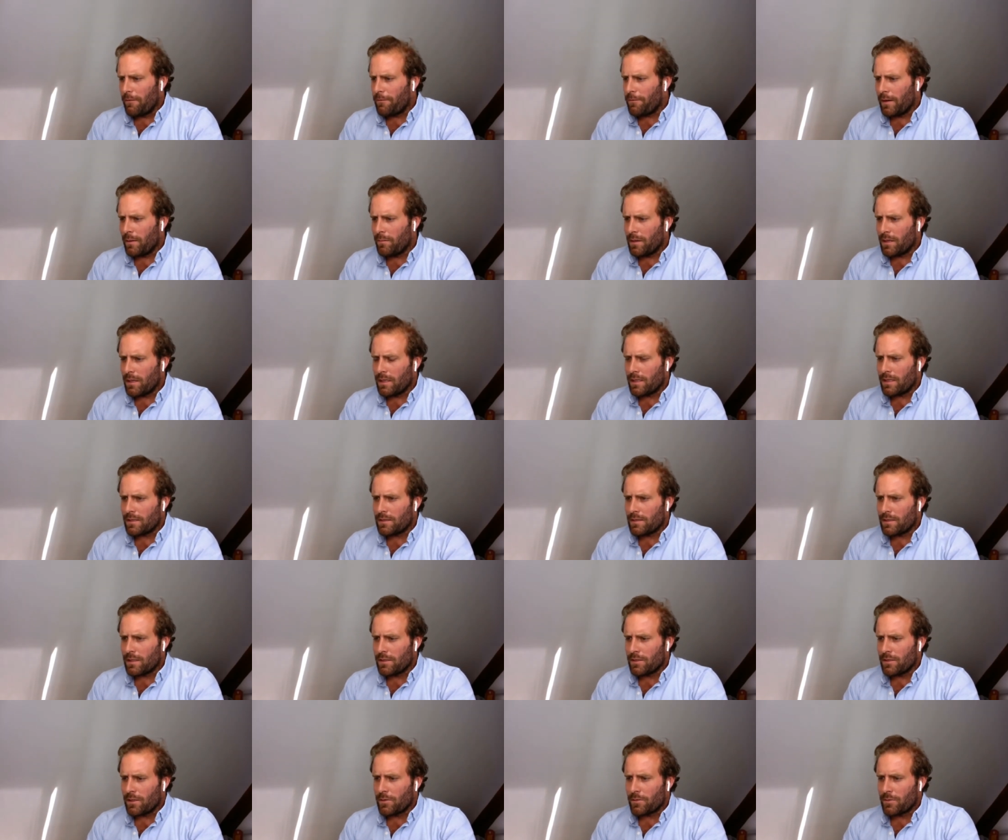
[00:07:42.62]
My family
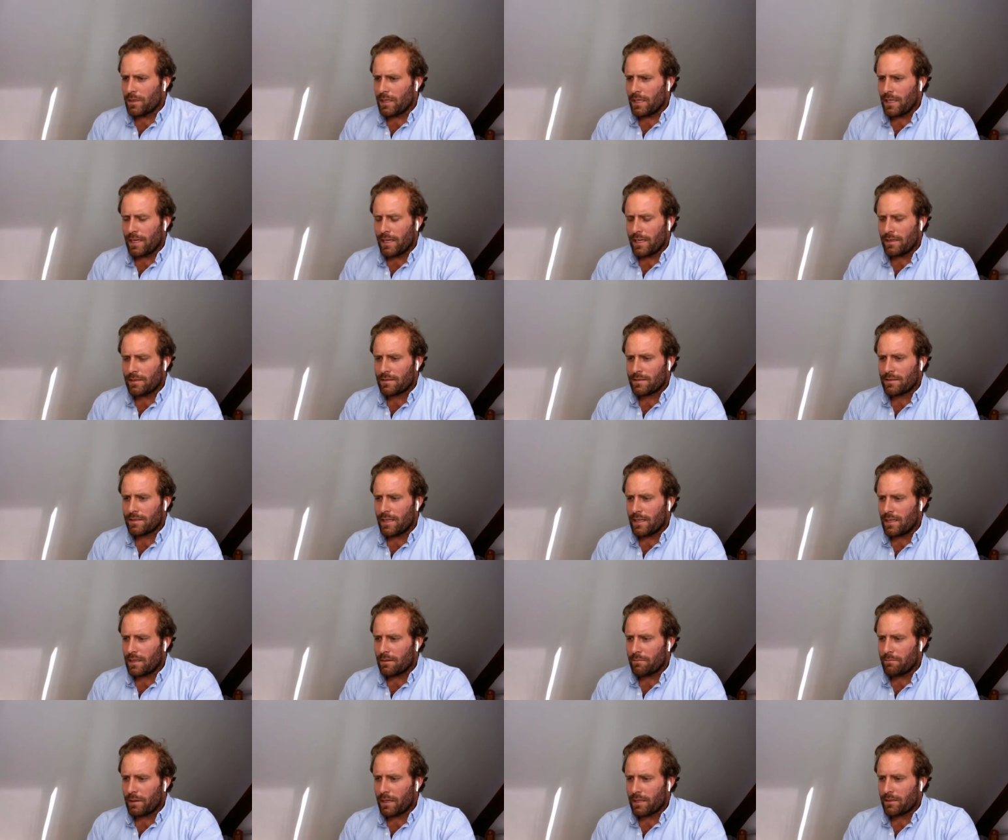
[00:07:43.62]
did not really had a
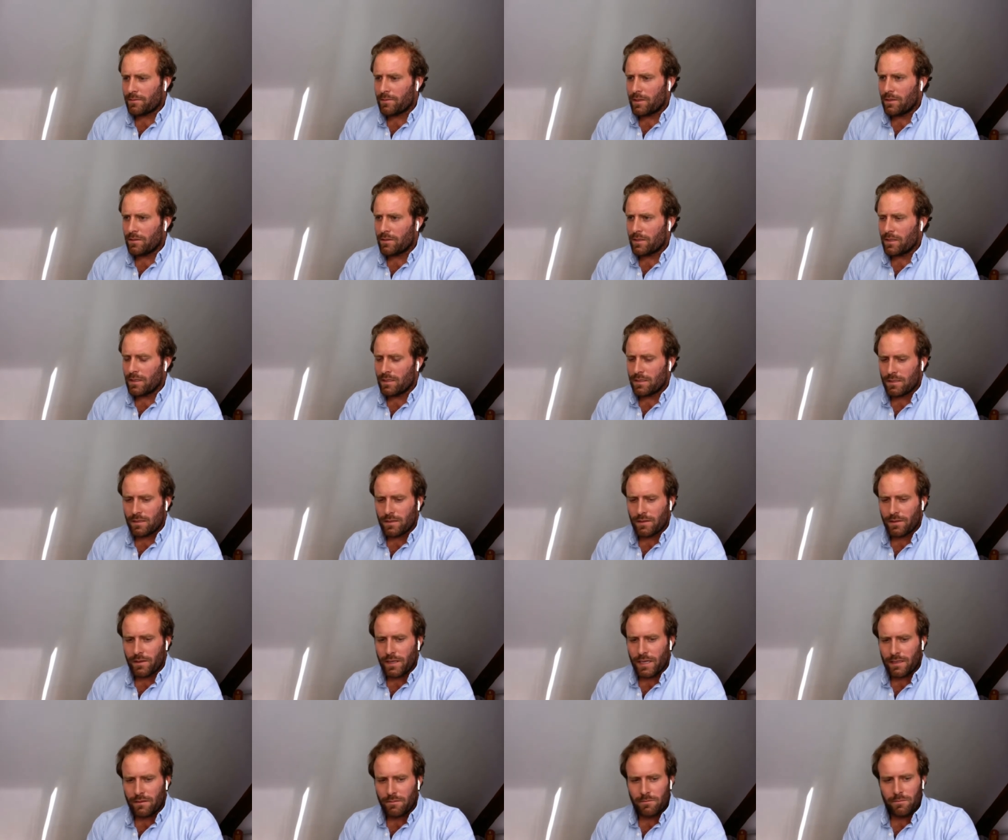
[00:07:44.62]
sailing background
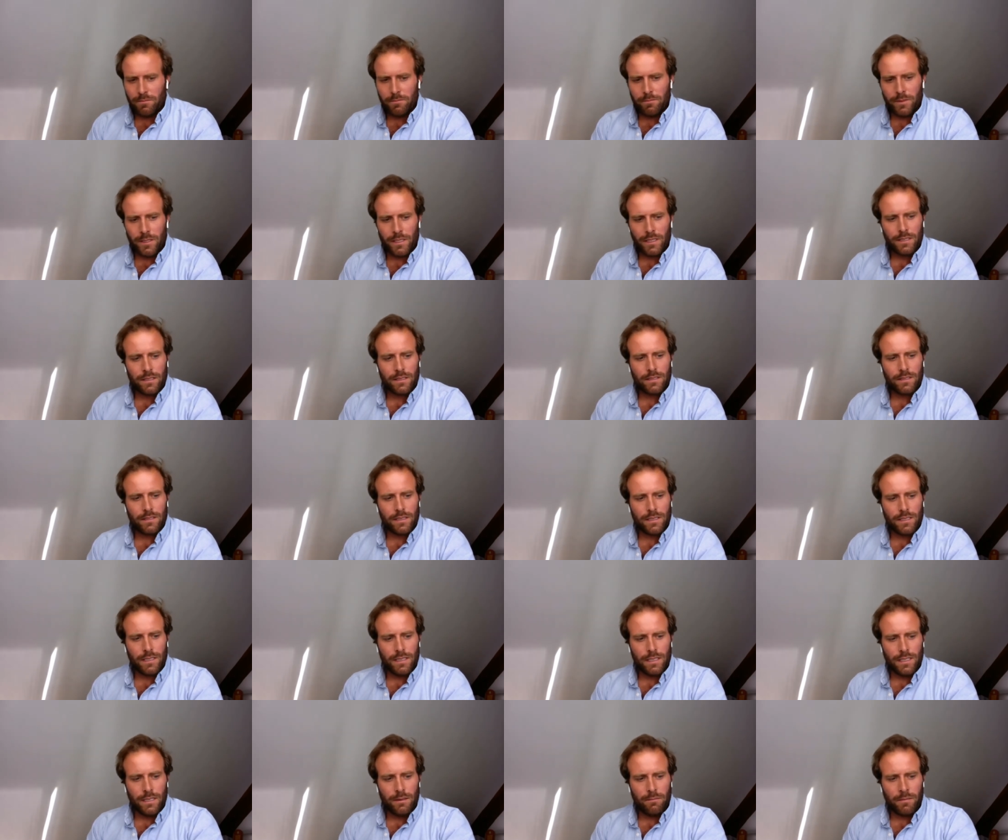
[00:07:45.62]
until then, but
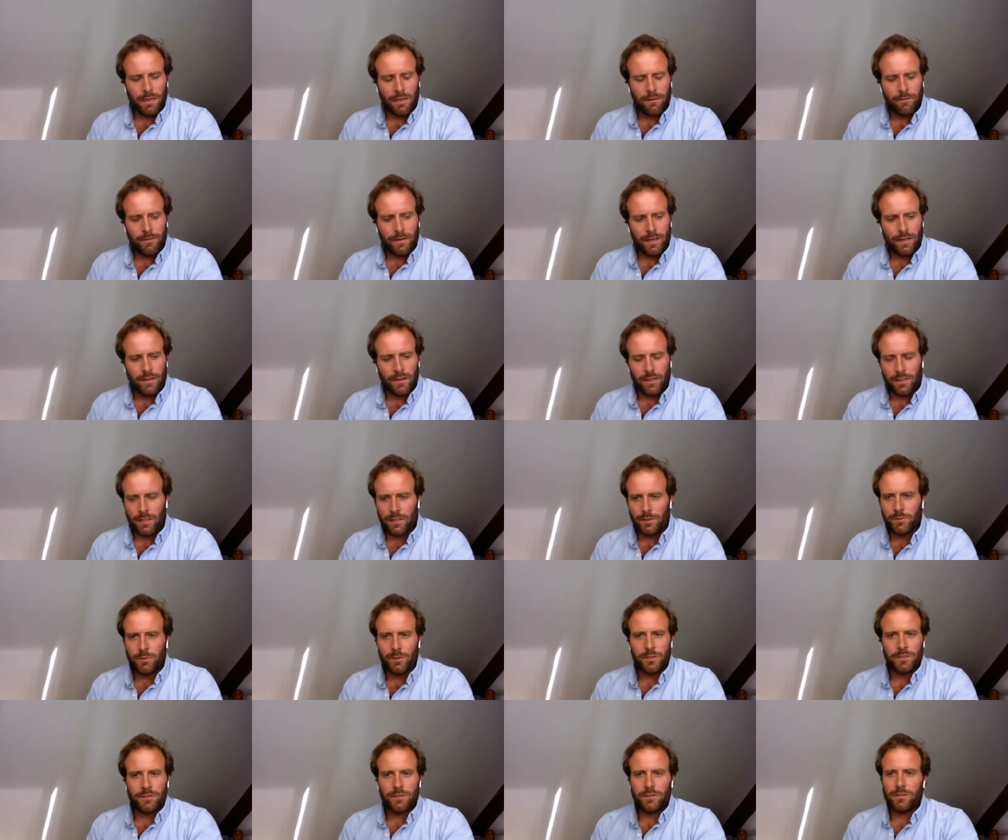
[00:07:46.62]
my father,
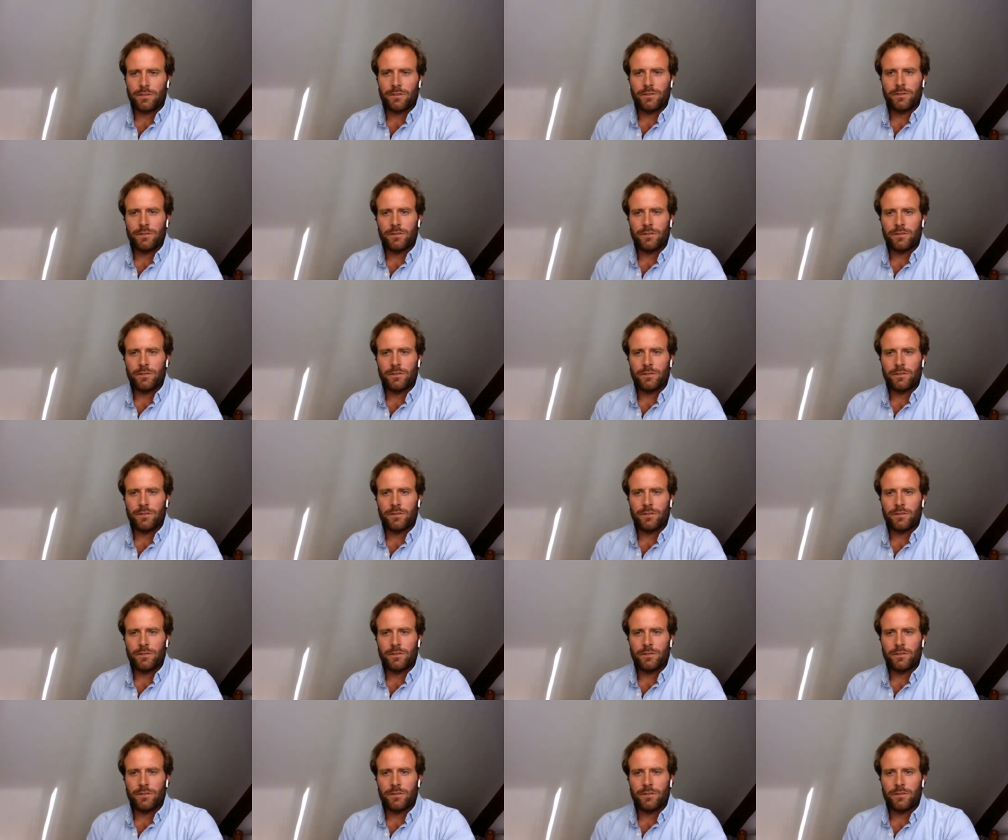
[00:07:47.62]
he was